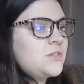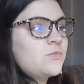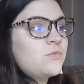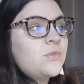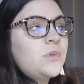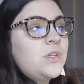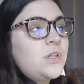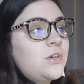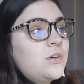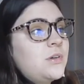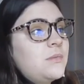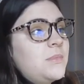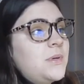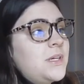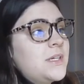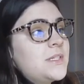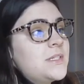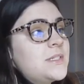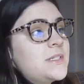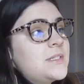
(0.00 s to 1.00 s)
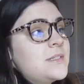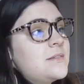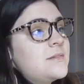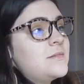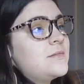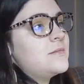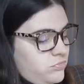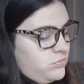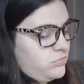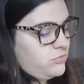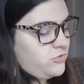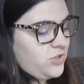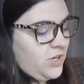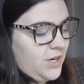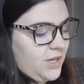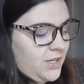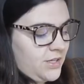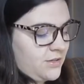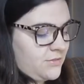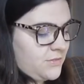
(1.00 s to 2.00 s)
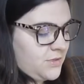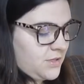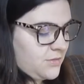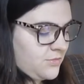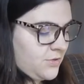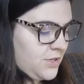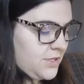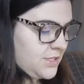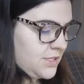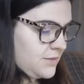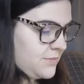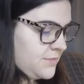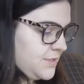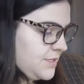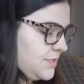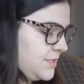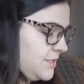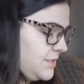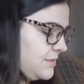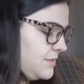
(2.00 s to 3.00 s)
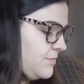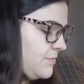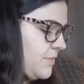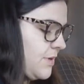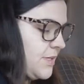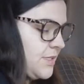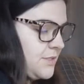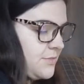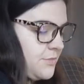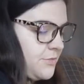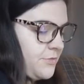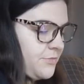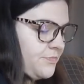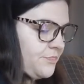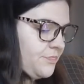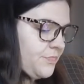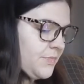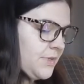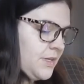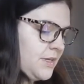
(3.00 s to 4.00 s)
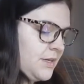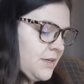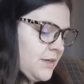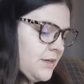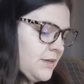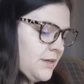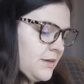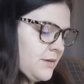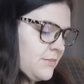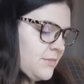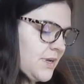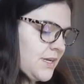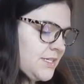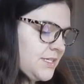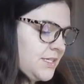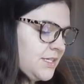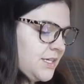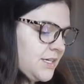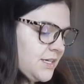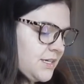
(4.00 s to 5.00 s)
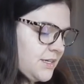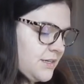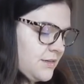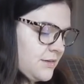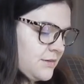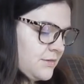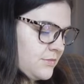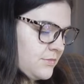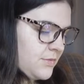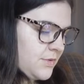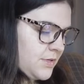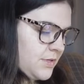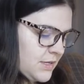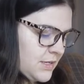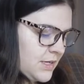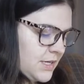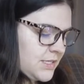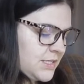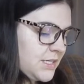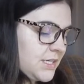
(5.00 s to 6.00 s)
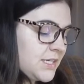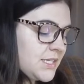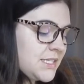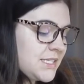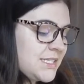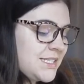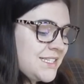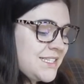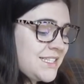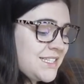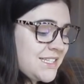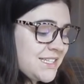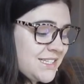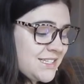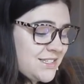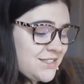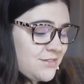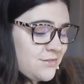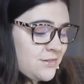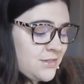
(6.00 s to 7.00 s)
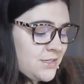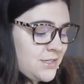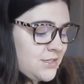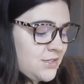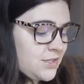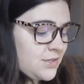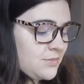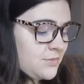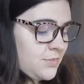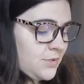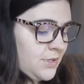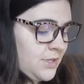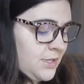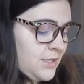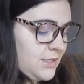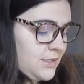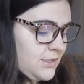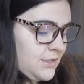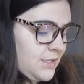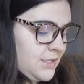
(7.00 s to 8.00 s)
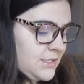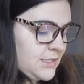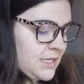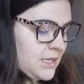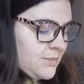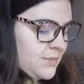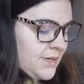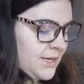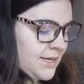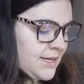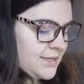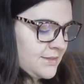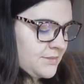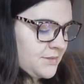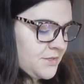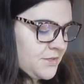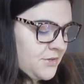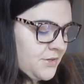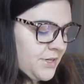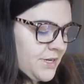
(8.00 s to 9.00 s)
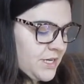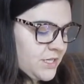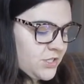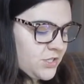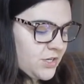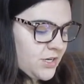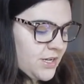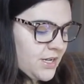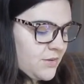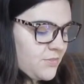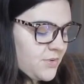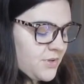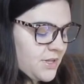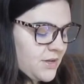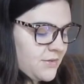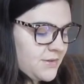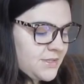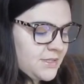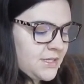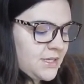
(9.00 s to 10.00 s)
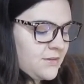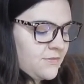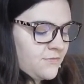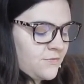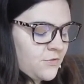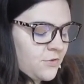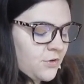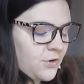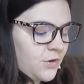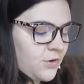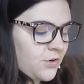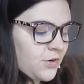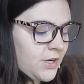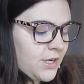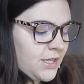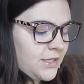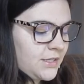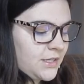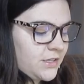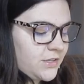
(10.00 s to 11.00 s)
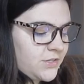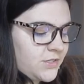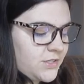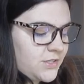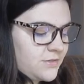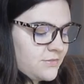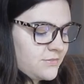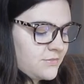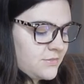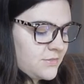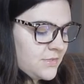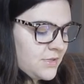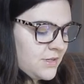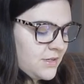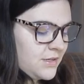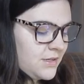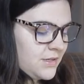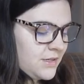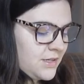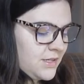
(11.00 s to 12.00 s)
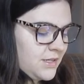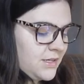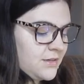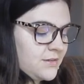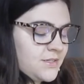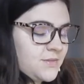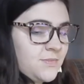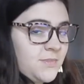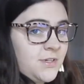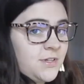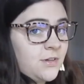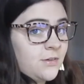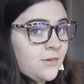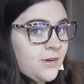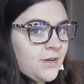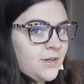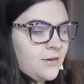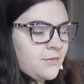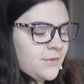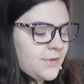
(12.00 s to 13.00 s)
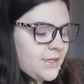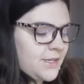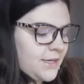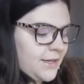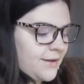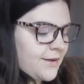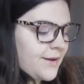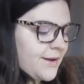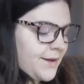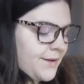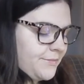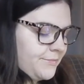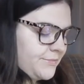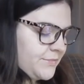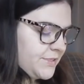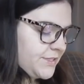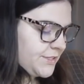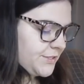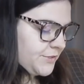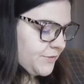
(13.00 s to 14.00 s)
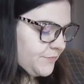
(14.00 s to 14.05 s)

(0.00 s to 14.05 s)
really good because trying to get them to complete assignments is impossible. But I did get 6 students to complete the assignment I asked them to do yesterday, but that one's not even for a grade. It gives me a grade on what they got. So